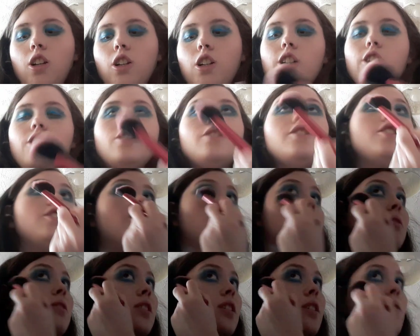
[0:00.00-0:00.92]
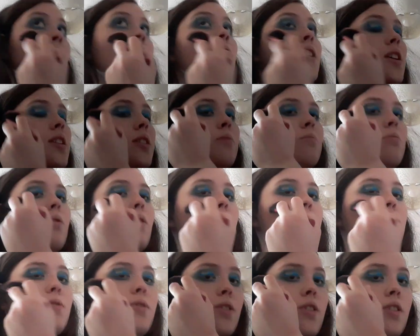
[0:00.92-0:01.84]
I just don't love, like, the
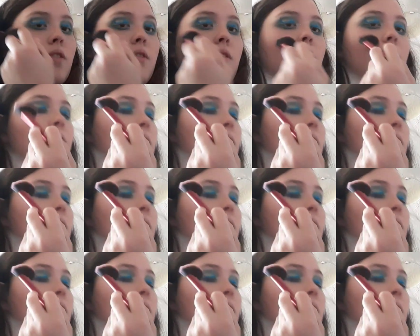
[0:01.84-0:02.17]
bronzers.